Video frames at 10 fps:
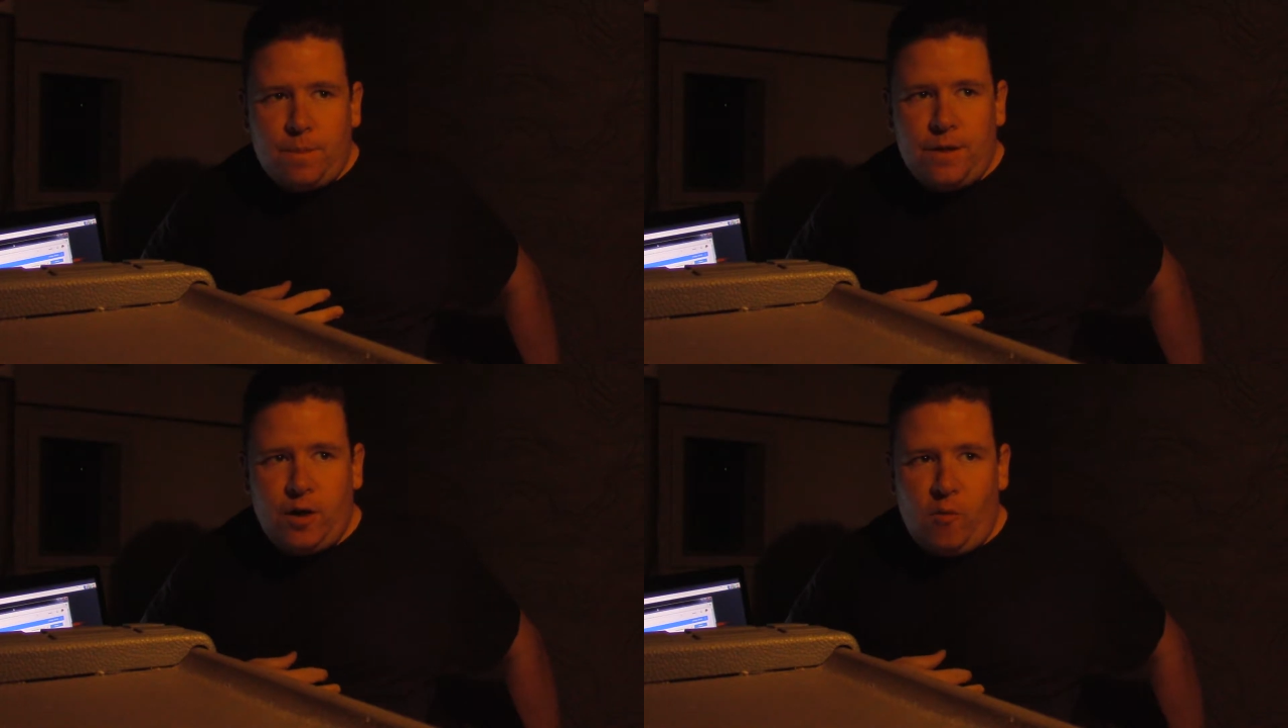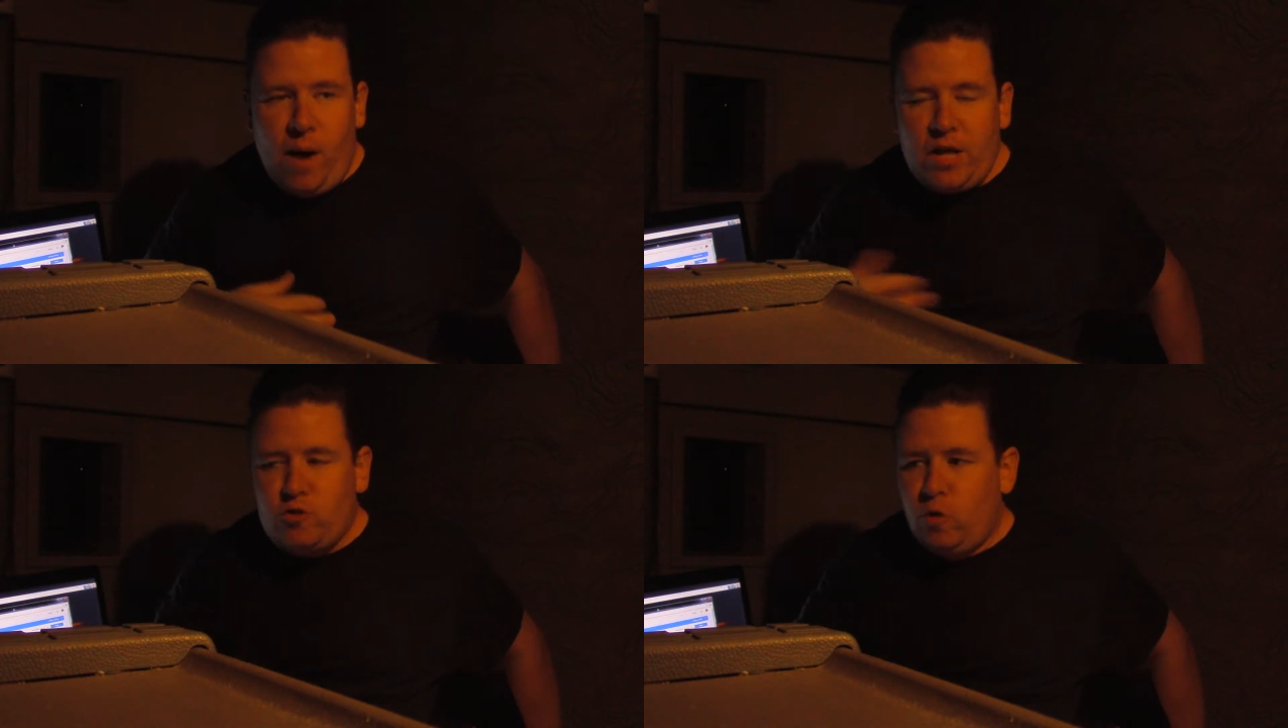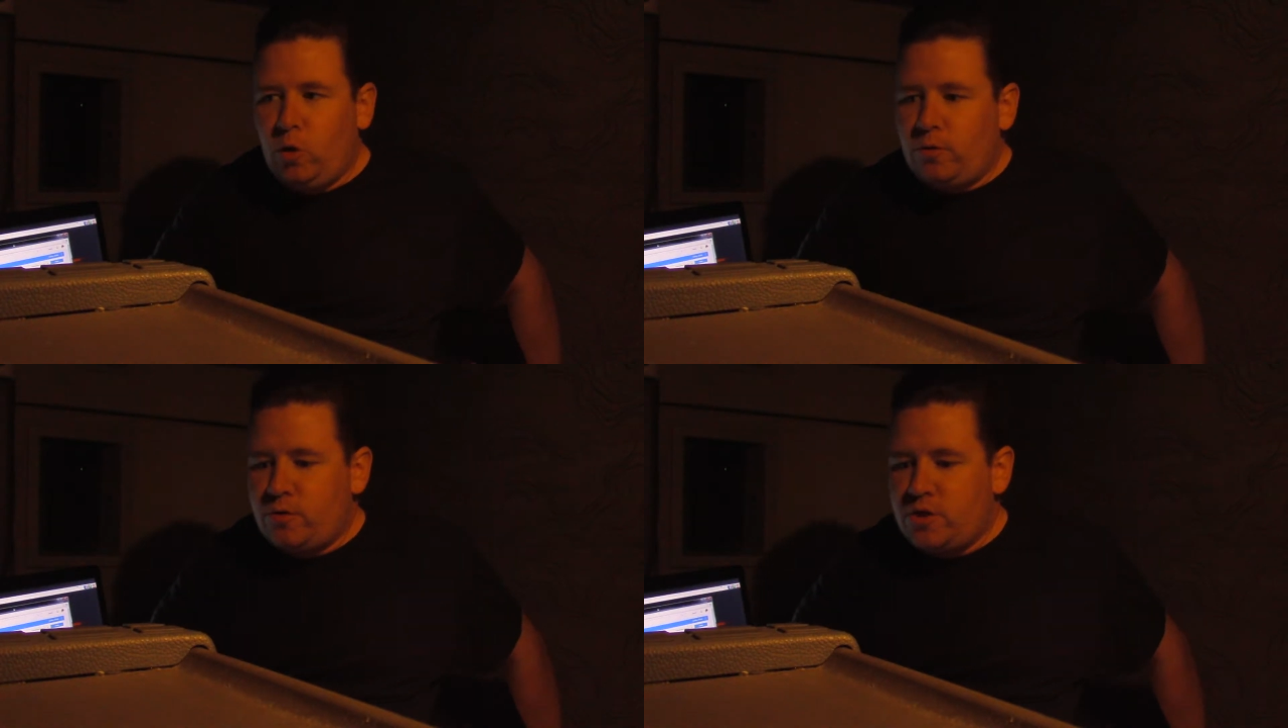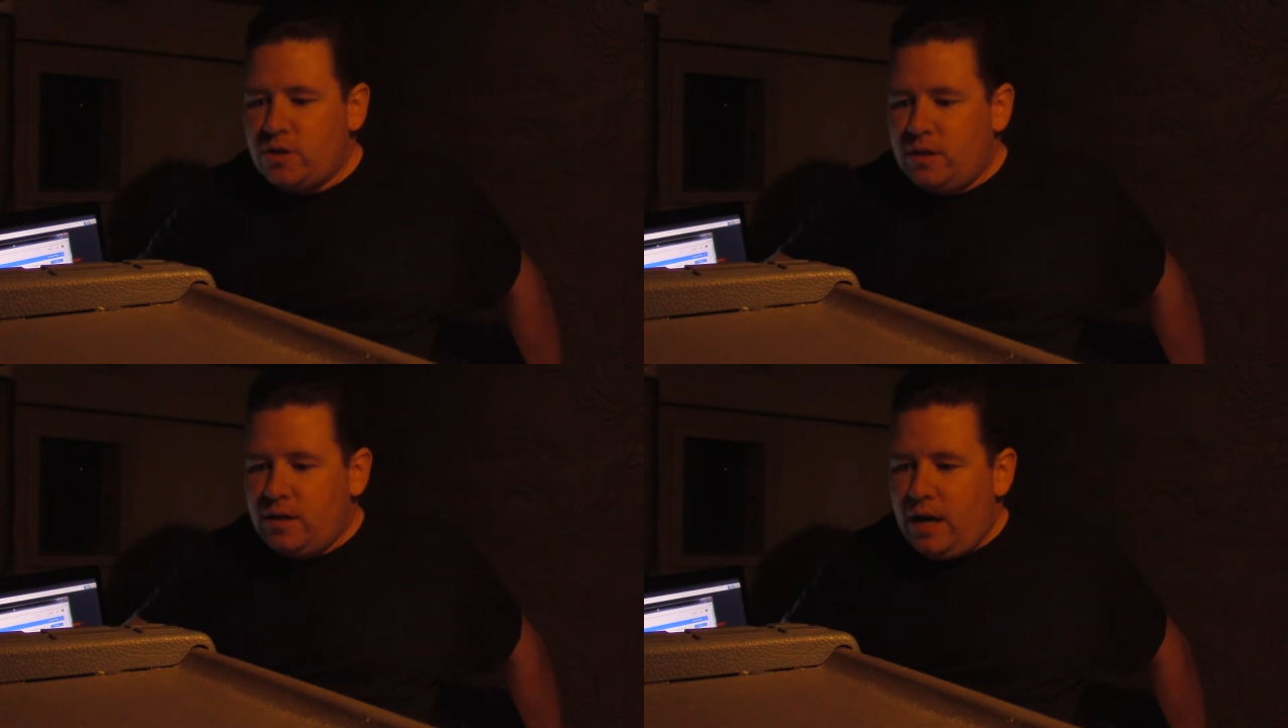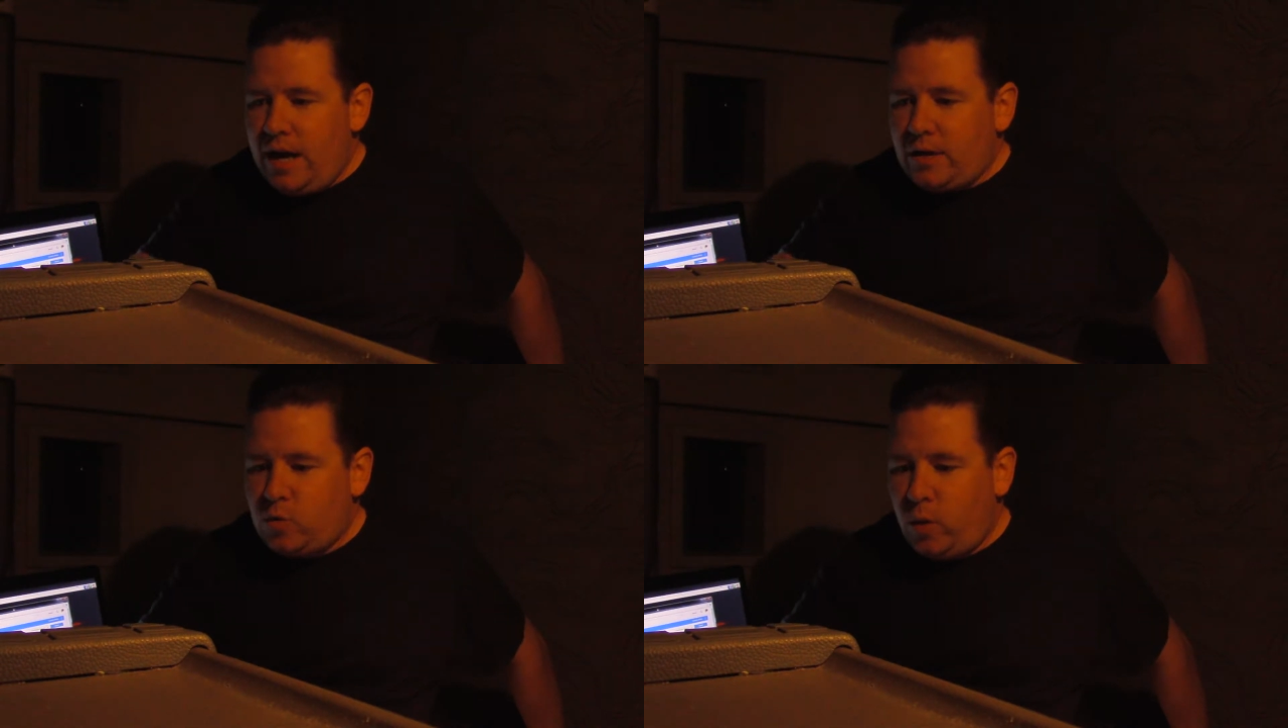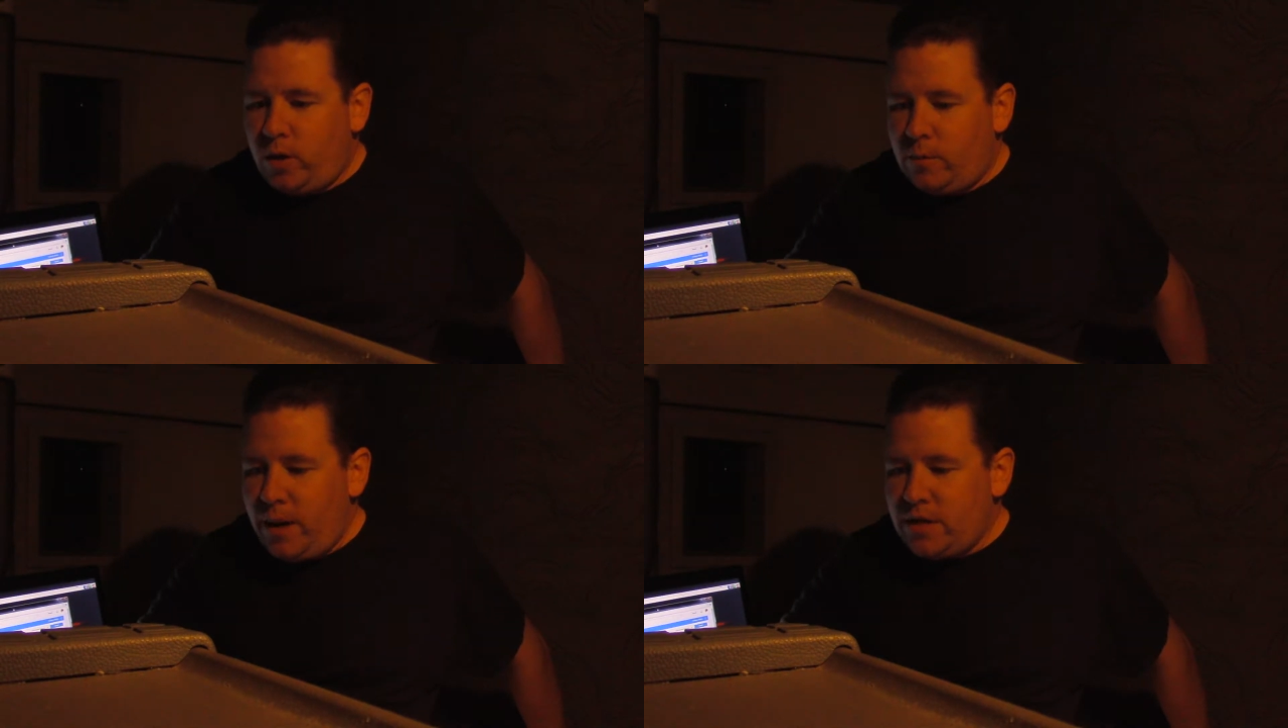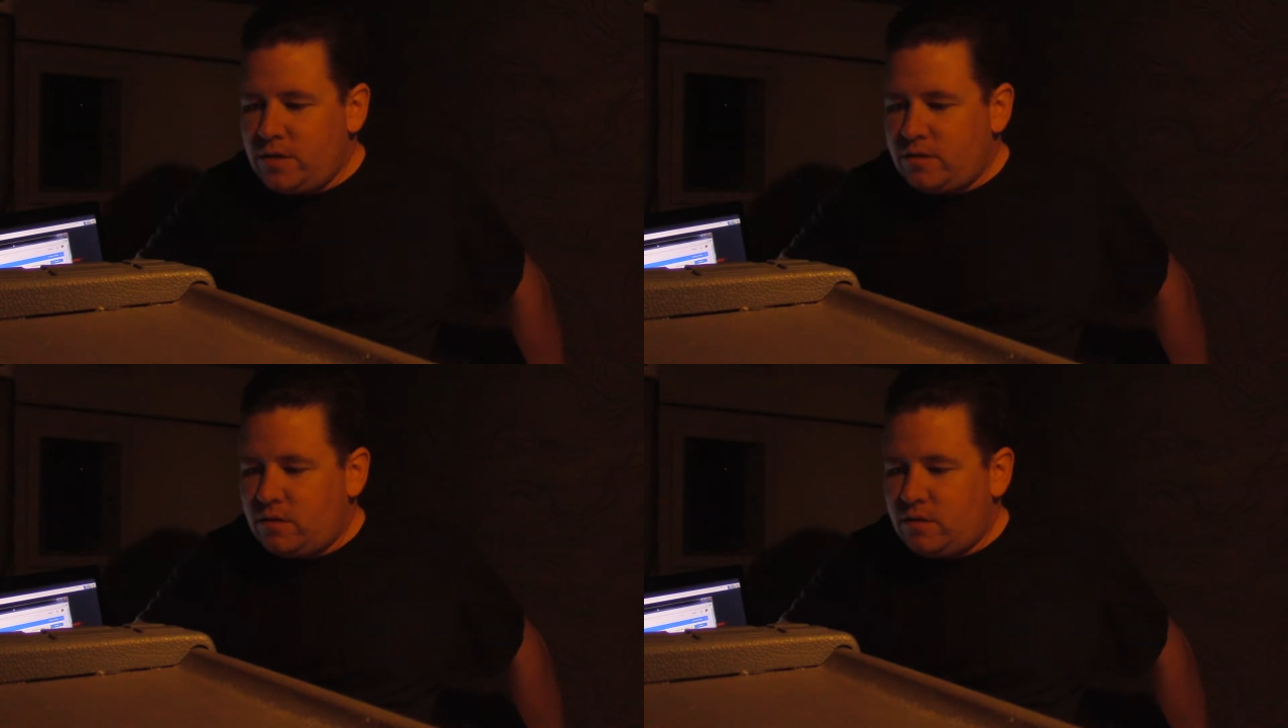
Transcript: You know, my trollers on Twitter, my